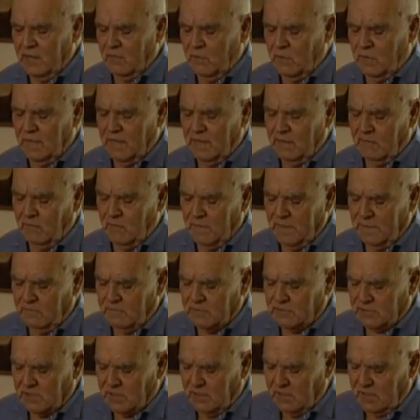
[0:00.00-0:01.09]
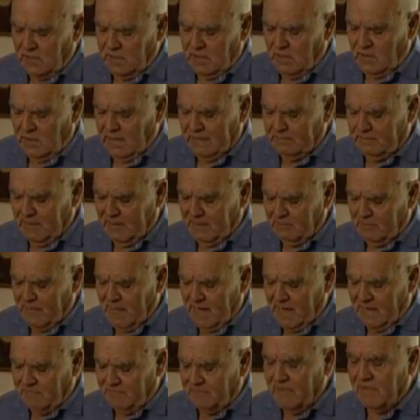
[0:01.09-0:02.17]
Whenever we was uh, had been
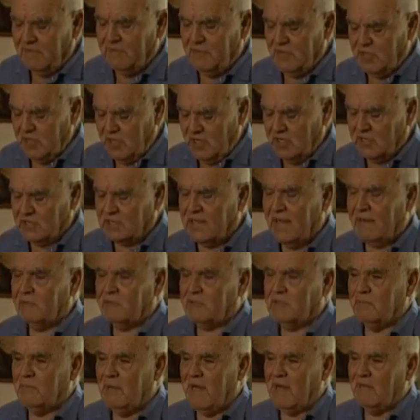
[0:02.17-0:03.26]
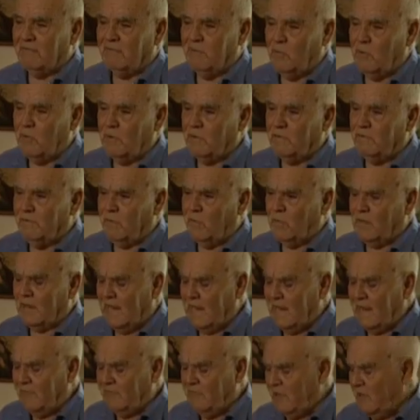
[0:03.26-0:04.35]
married 50 years, that was about four four and a
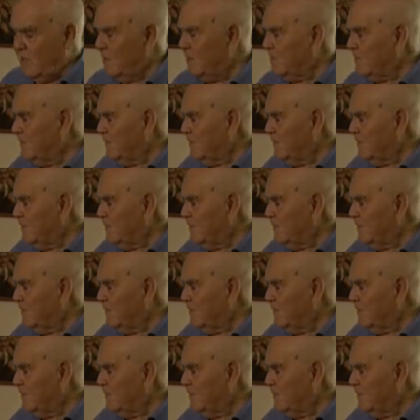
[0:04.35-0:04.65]
half years